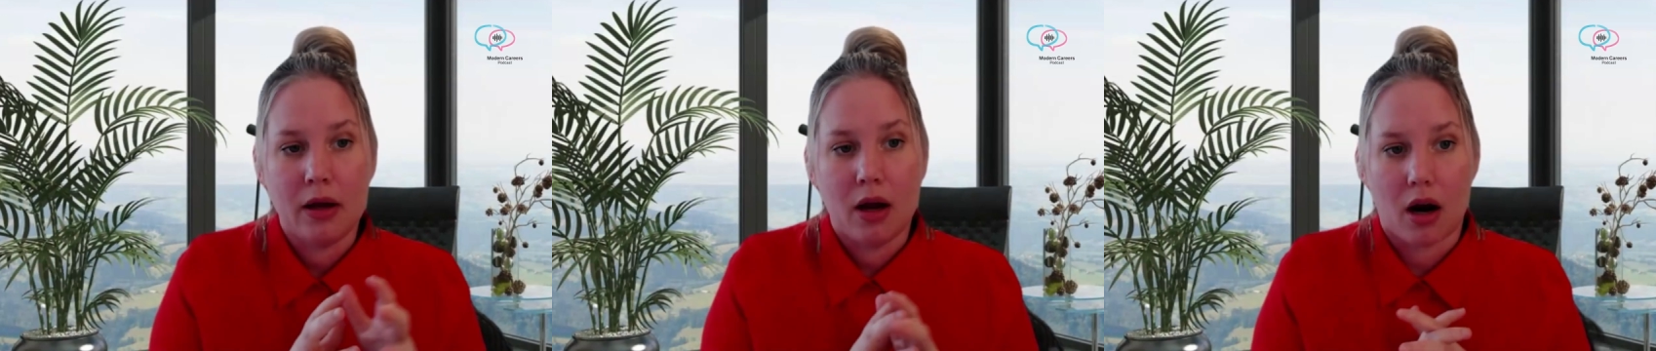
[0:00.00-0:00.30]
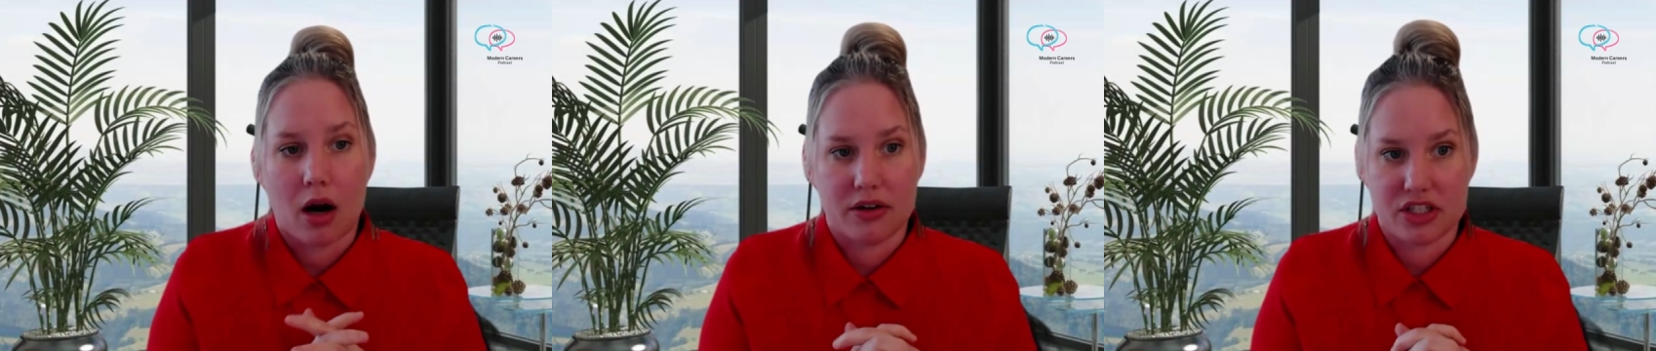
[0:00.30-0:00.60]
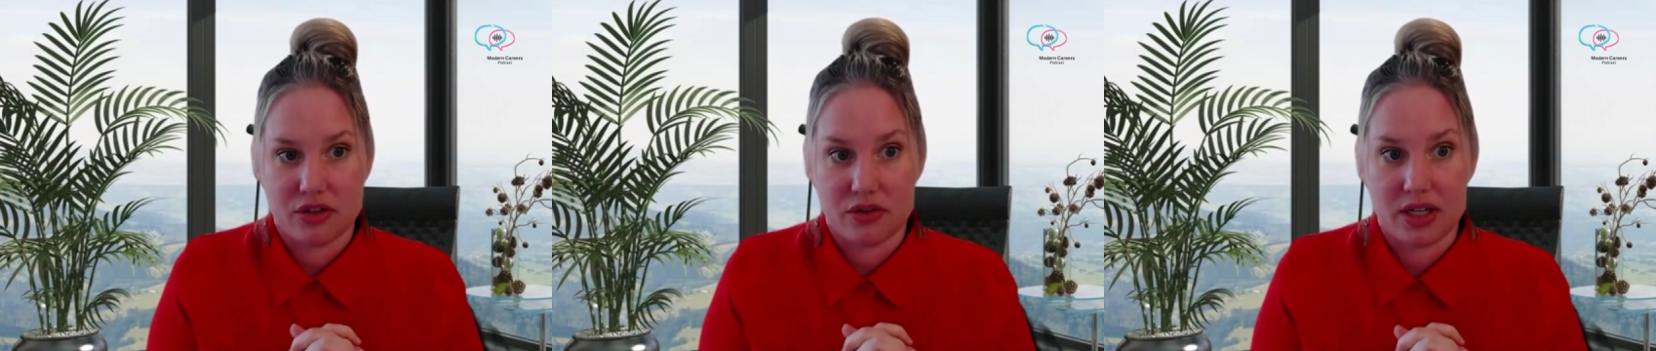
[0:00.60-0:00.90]
our
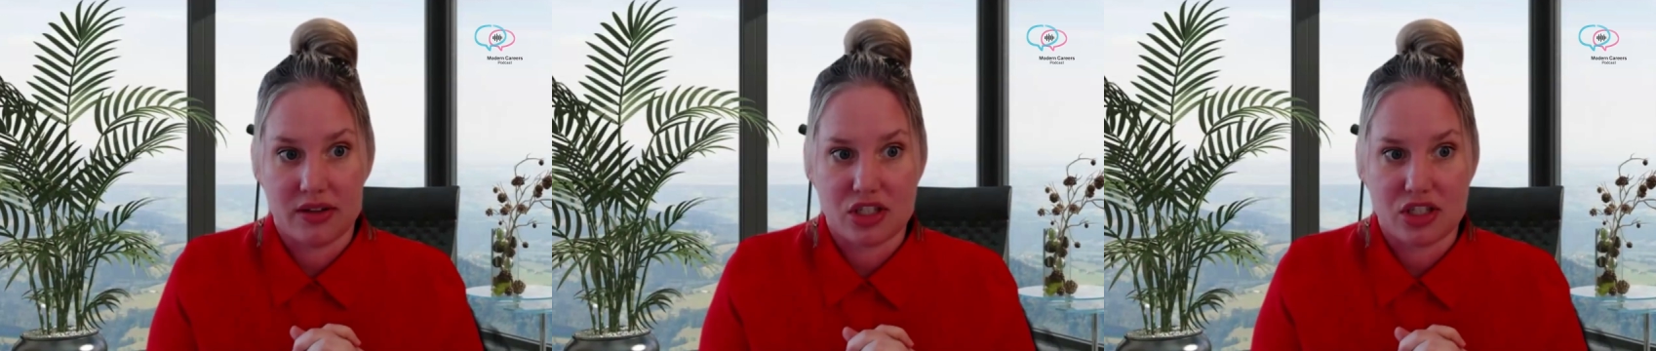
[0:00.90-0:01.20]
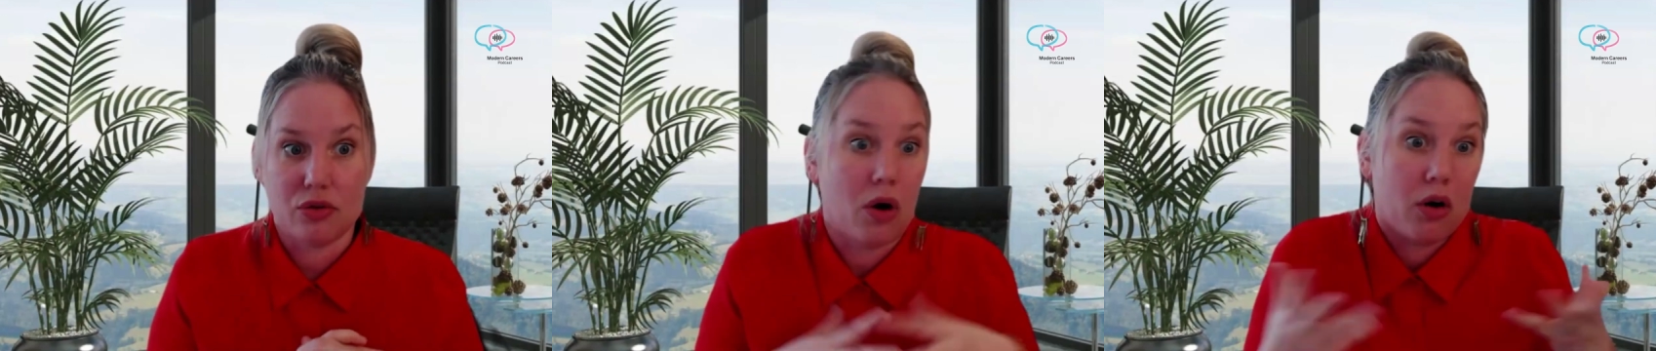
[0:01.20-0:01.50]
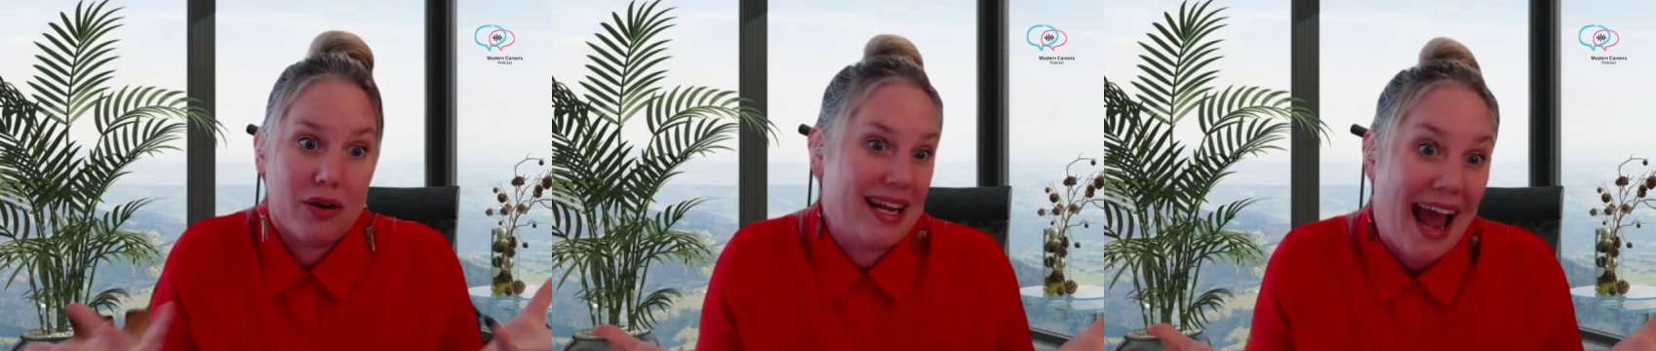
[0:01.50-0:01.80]
students to
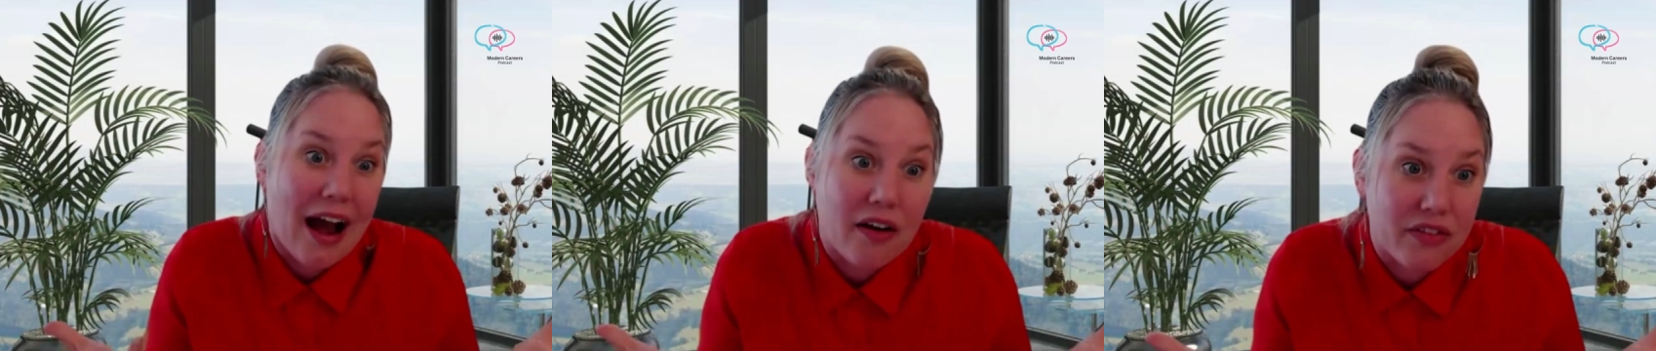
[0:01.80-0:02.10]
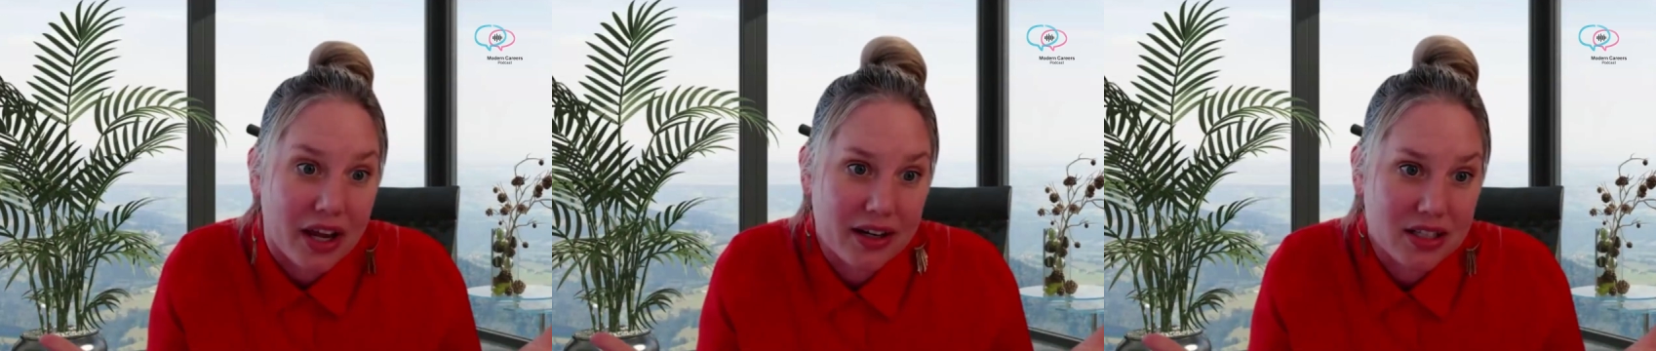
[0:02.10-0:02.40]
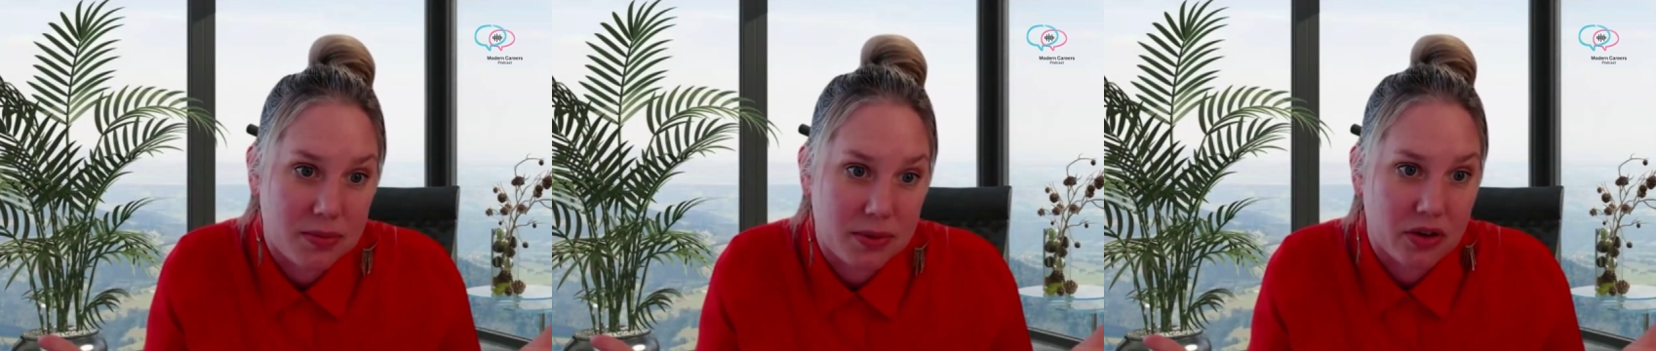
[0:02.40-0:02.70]
already have that
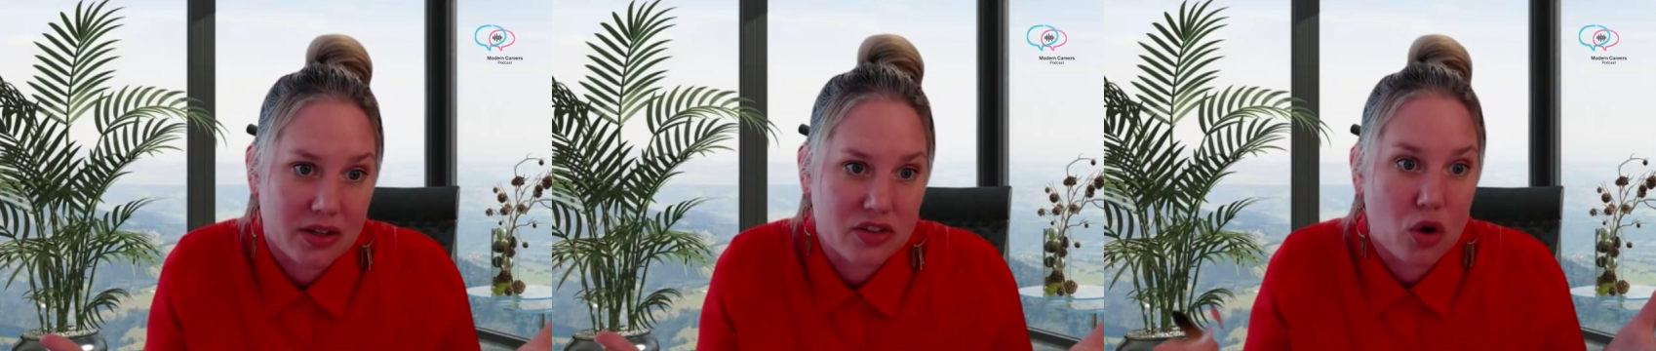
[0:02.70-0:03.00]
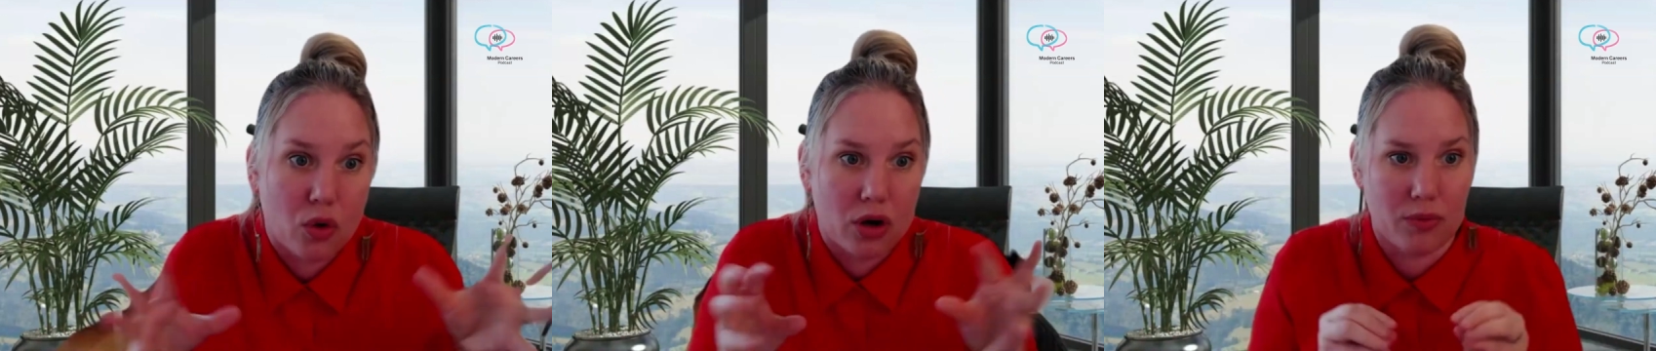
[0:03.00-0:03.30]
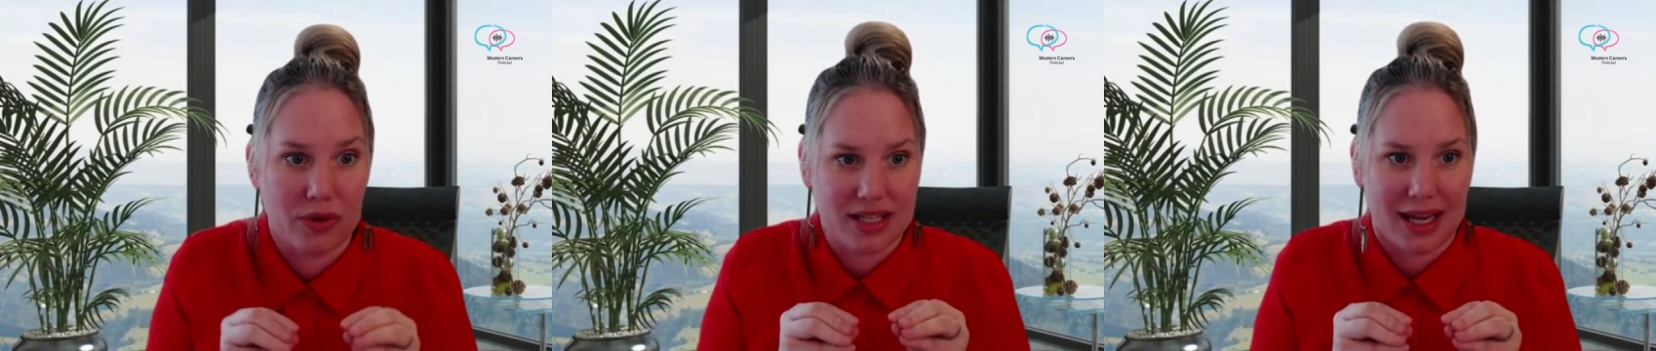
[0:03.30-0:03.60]
experience, or are
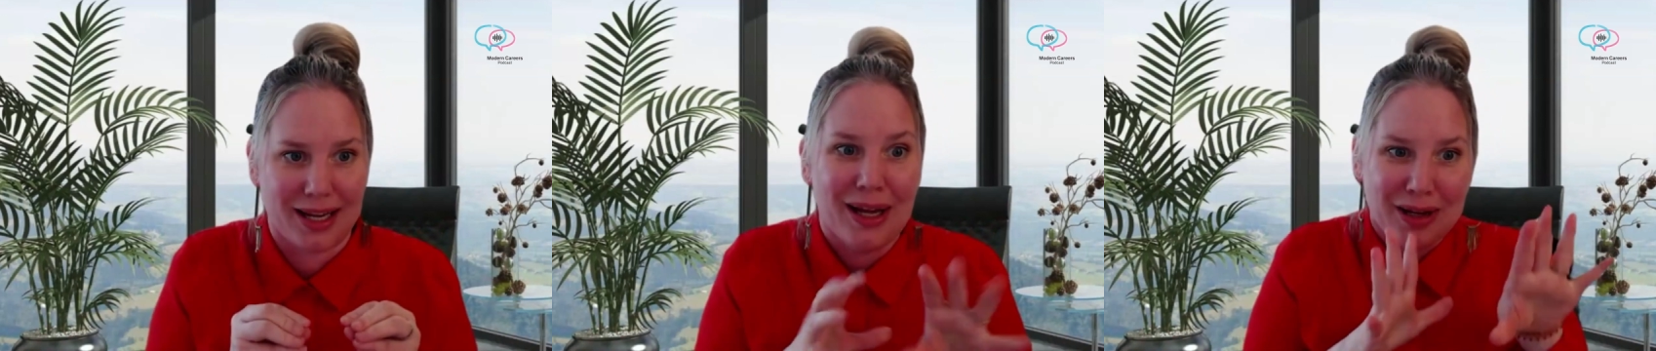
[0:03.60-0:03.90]
we saying,